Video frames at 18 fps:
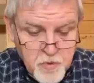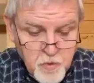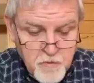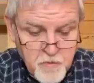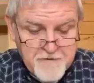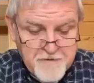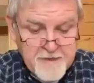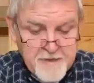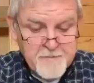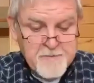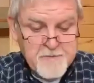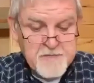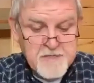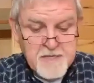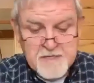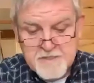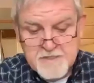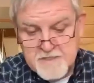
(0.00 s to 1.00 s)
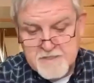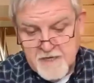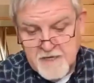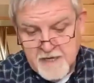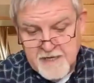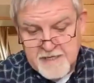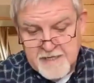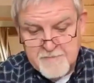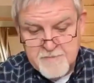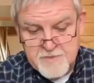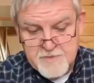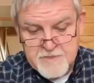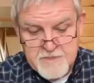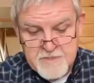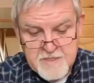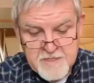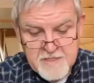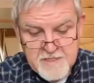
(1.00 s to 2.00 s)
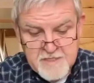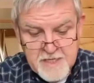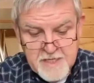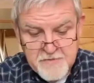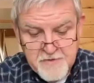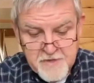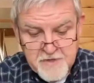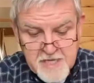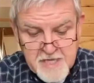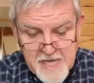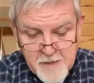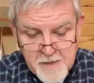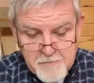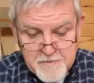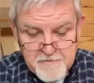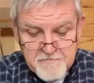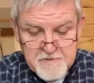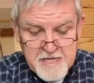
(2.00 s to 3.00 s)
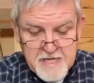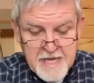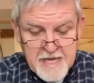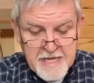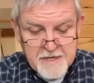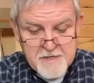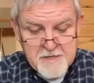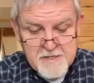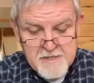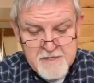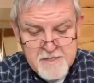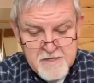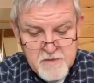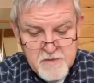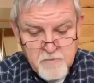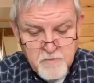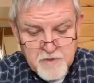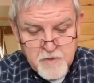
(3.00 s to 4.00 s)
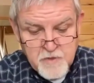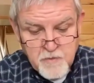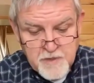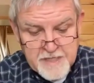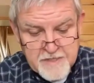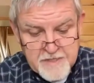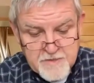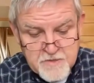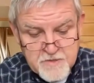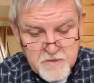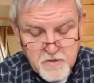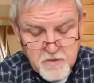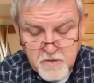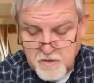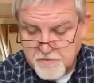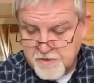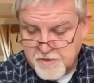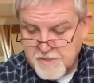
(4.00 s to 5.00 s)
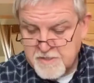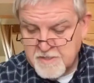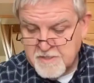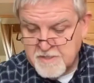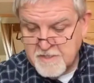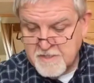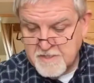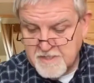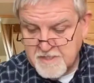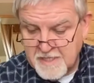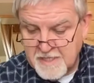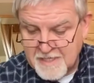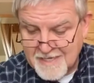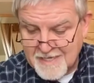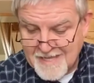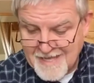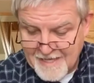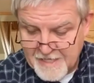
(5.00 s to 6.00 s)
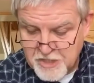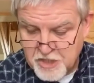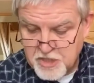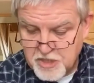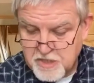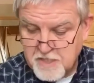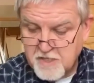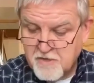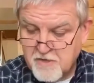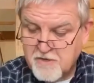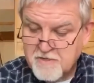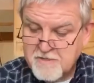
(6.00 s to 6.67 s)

him at times in the camp of Dan between Zorah and Eshtaol.